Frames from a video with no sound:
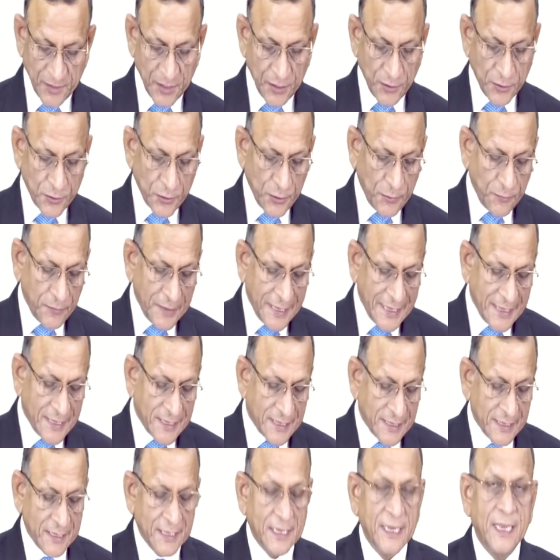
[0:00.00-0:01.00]
So,
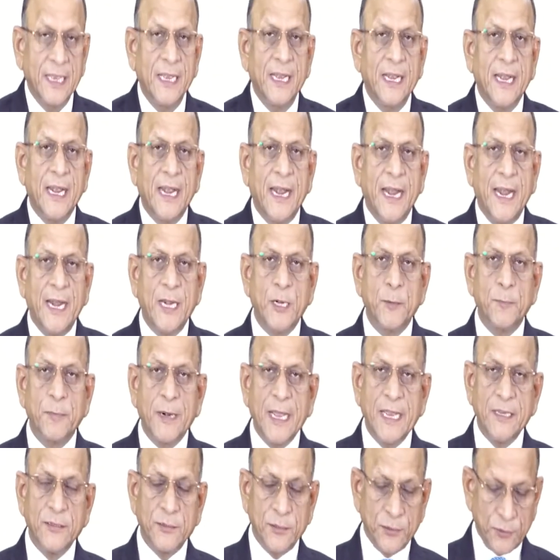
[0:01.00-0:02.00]
friends,
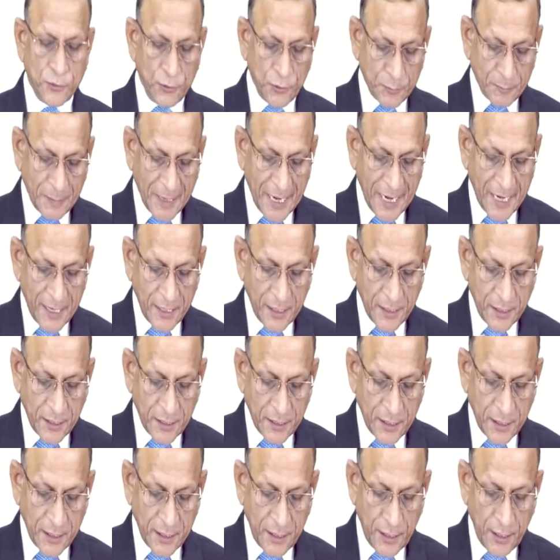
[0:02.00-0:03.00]
enterprise resource planning
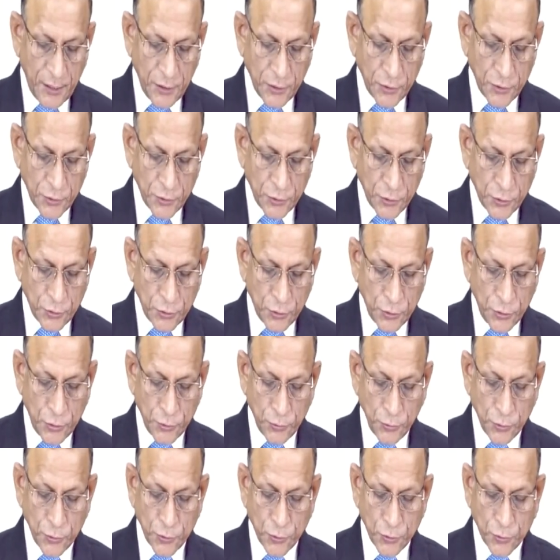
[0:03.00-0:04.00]
is
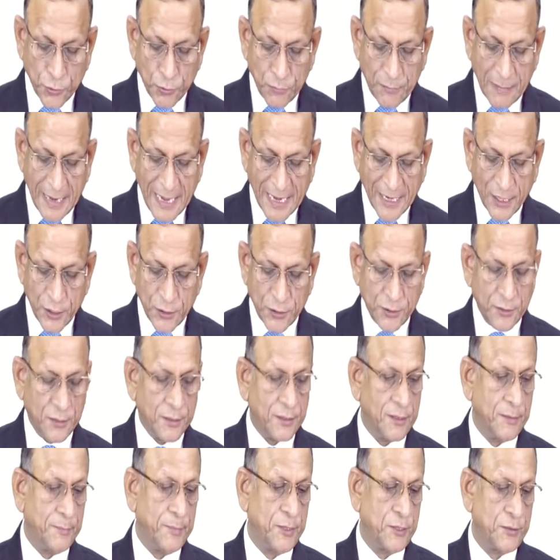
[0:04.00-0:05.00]
used to manage
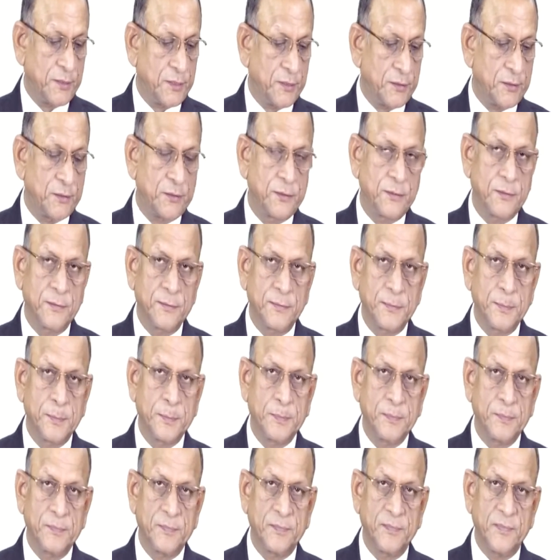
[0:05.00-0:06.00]
the business.
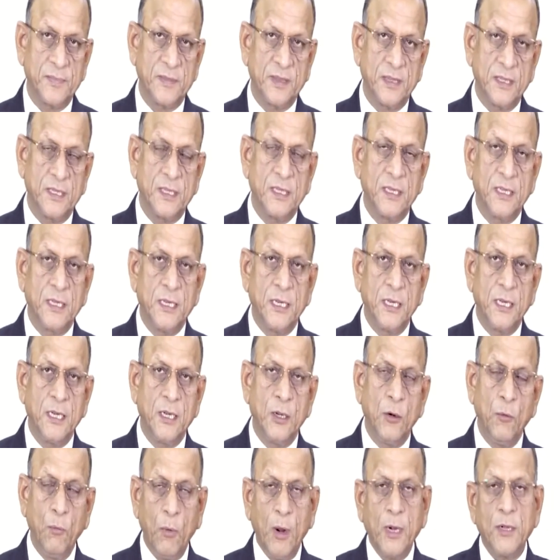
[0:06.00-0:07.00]

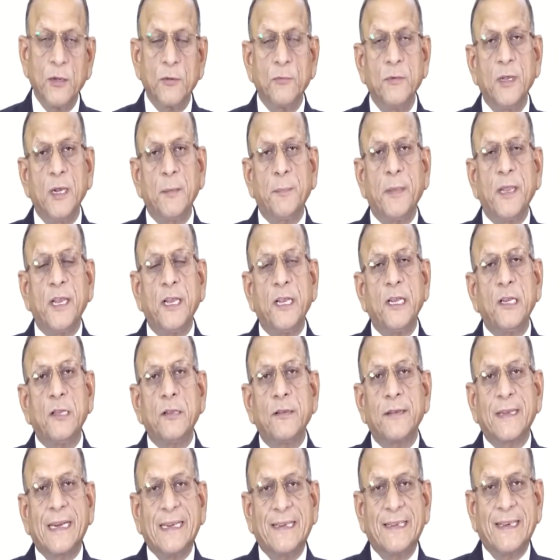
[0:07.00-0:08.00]
What will be
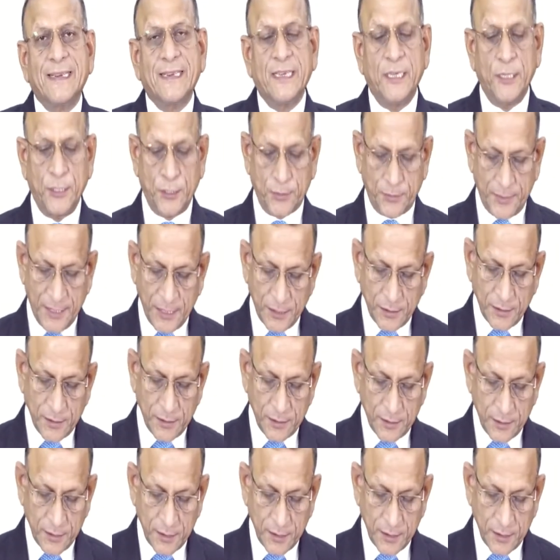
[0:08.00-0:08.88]
integrated into it?